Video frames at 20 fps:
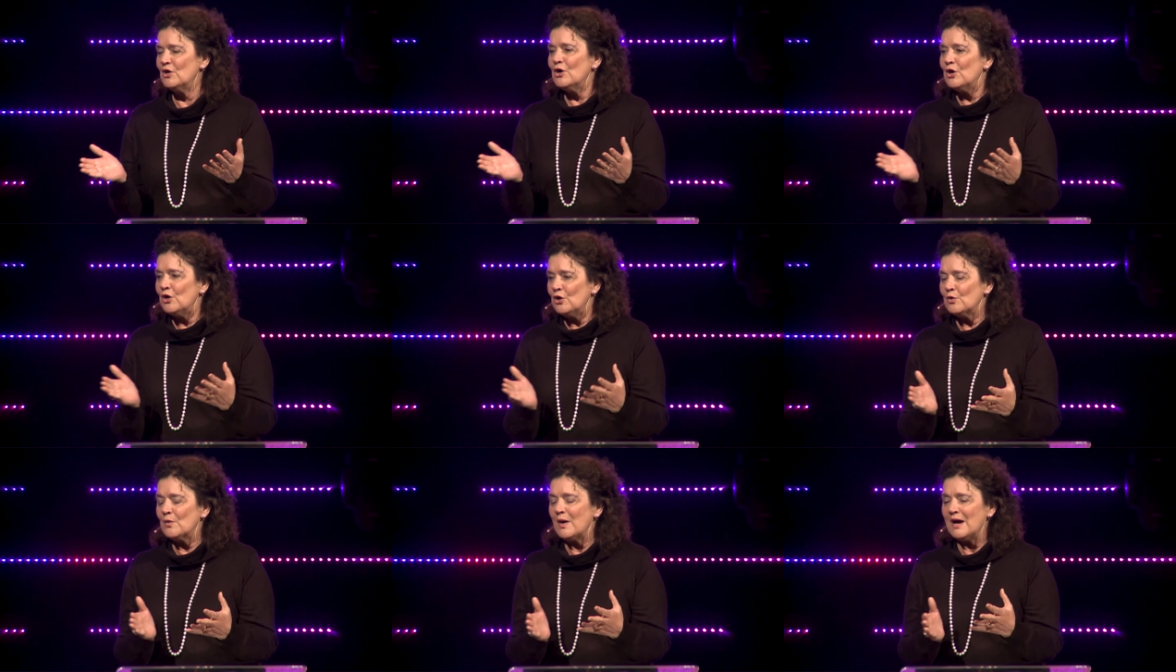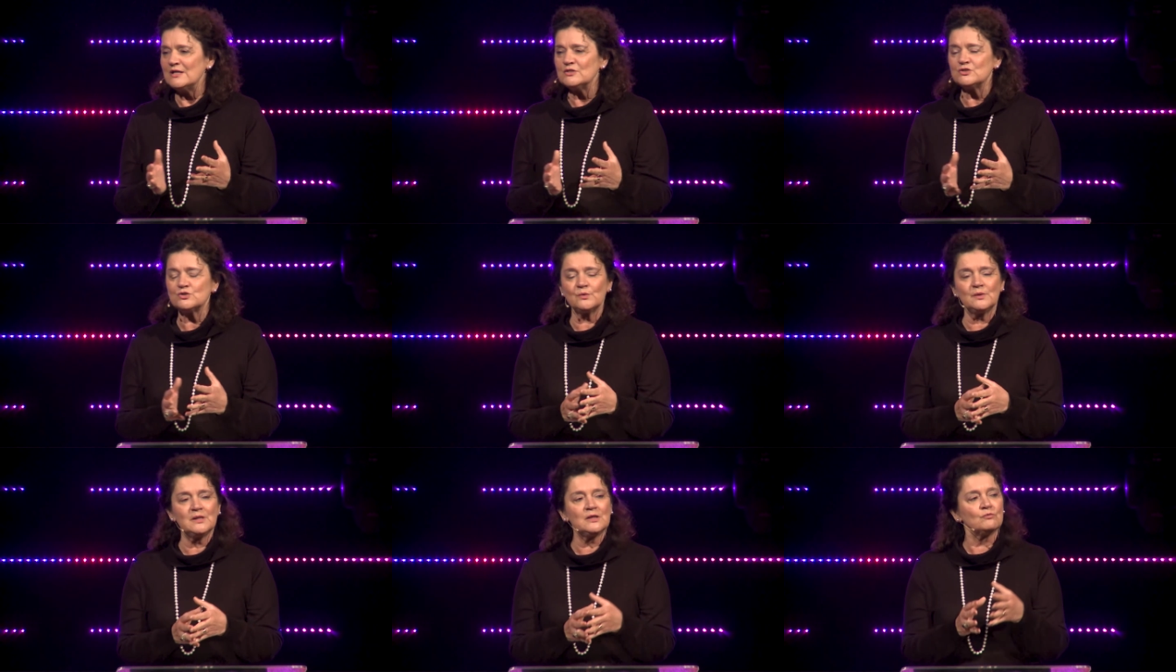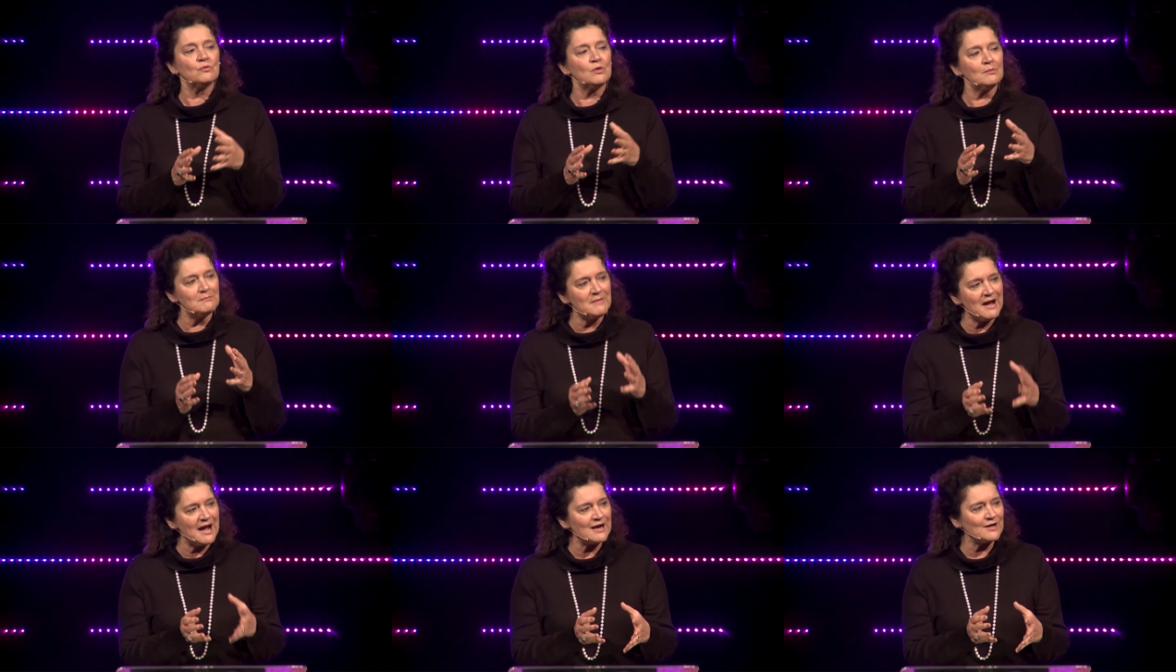who aren't doing
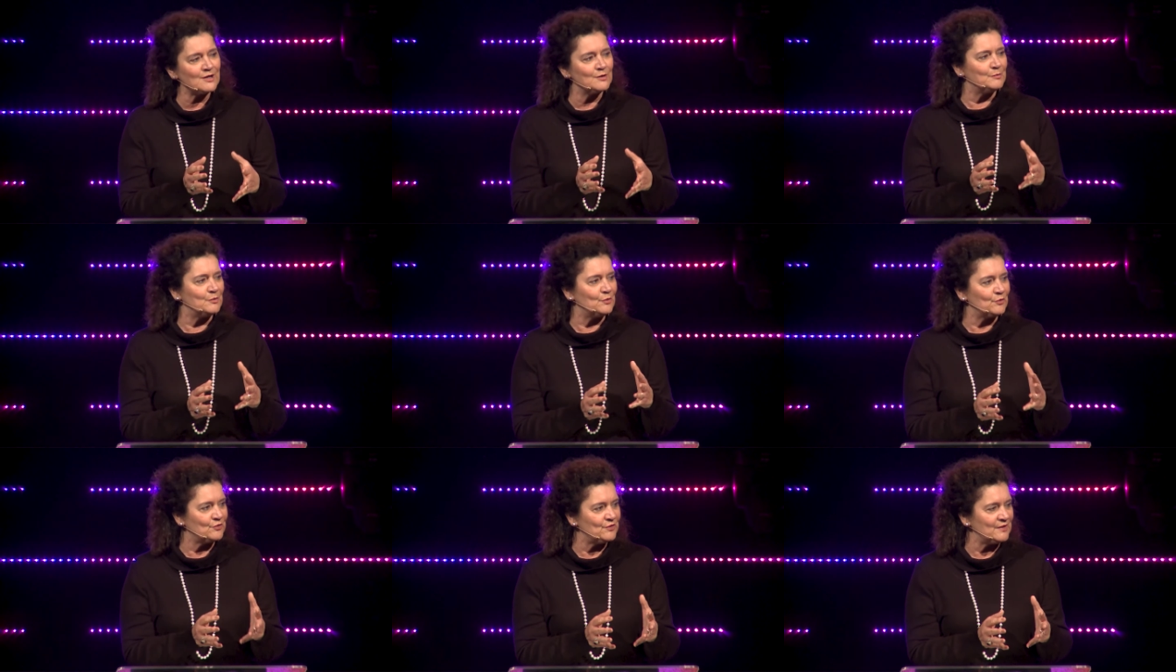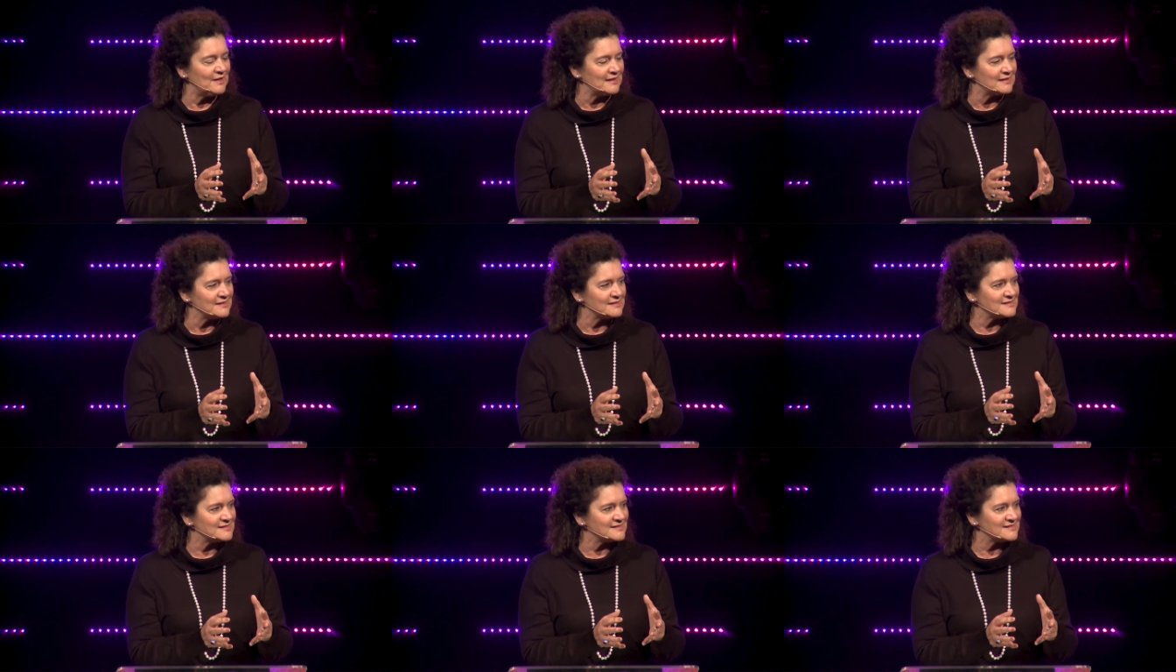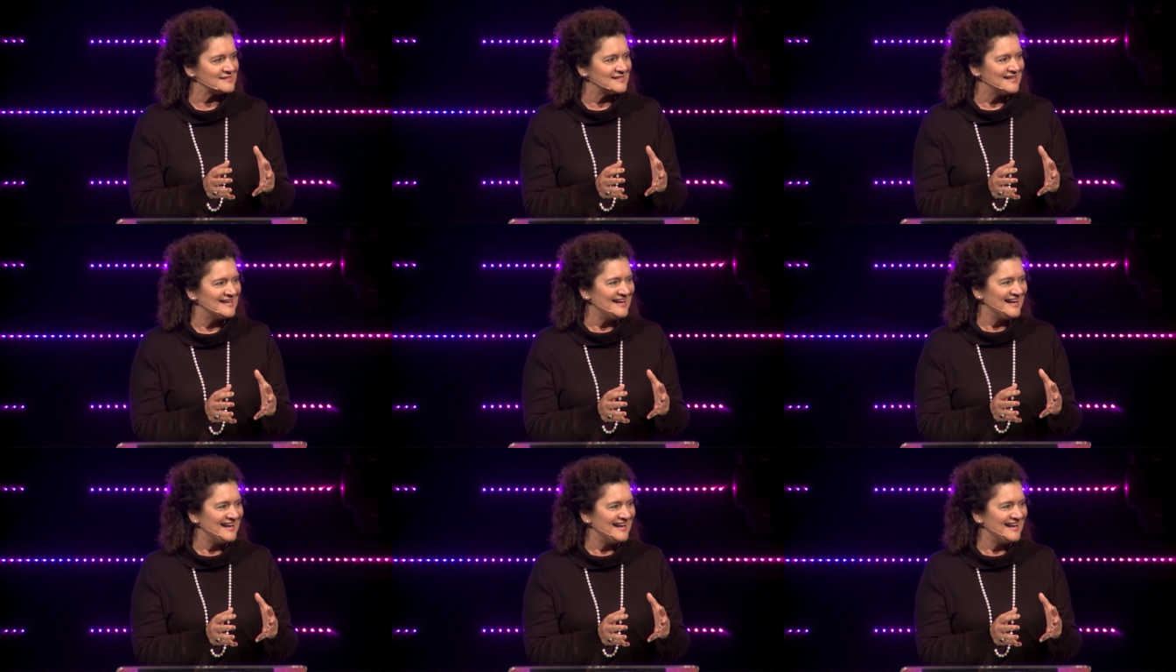remarkable things.